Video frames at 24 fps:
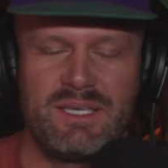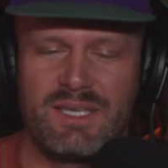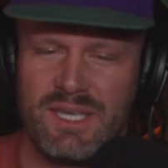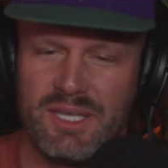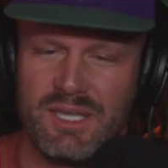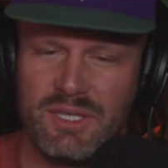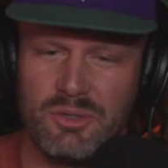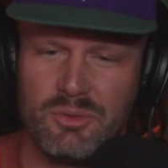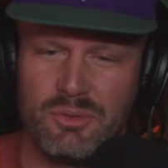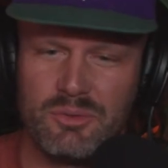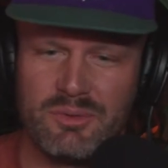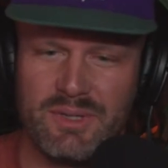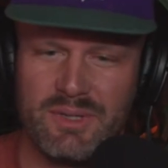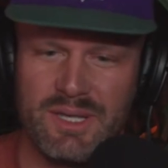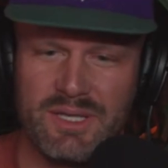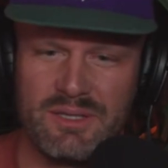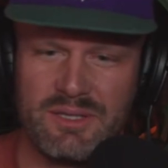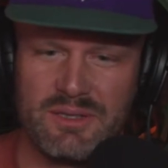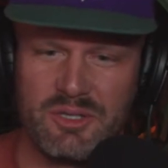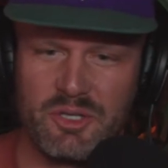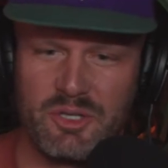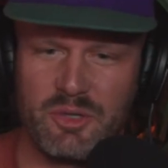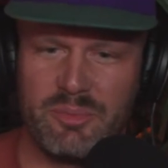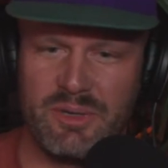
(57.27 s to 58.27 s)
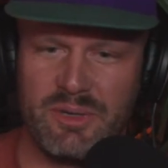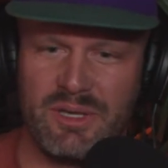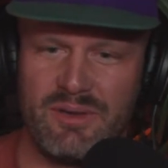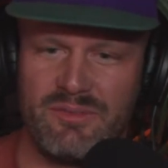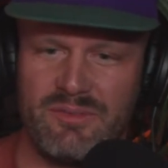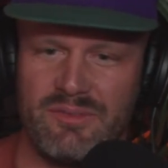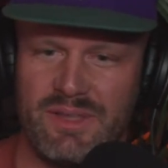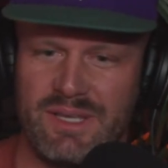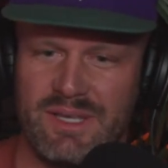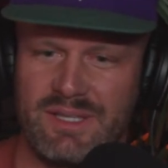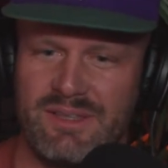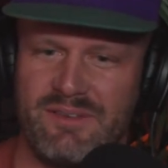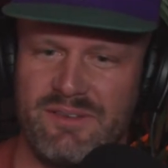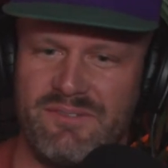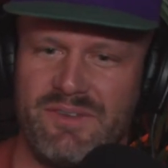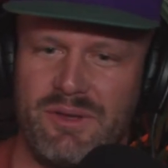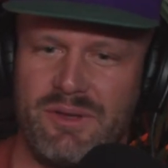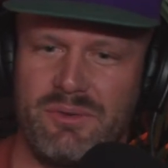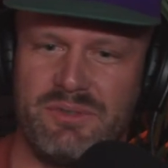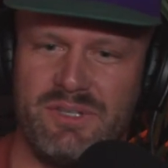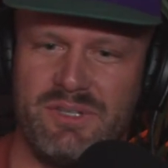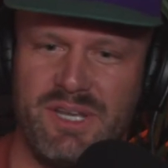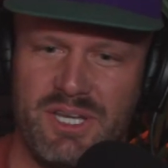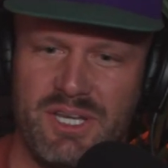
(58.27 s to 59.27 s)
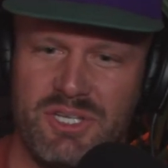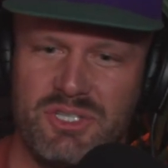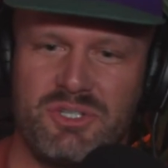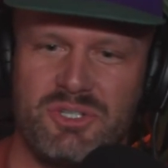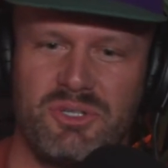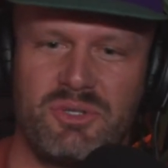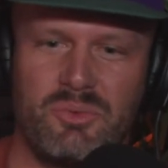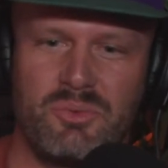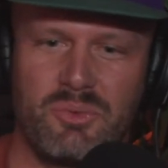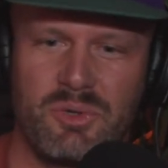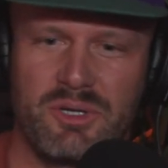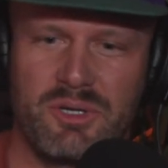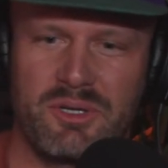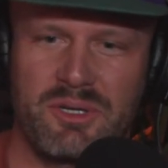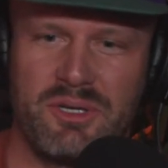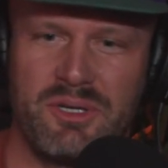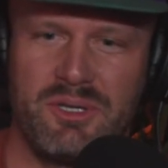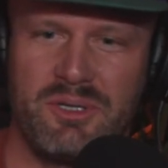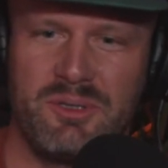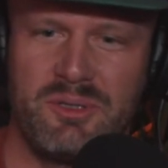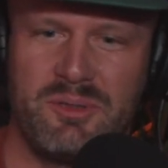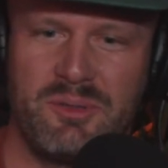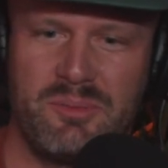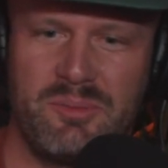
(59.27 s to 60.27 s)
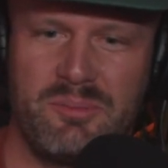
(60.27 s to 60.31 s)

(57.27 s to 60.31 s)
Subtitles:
Can you lay a little bit of like the foundational work,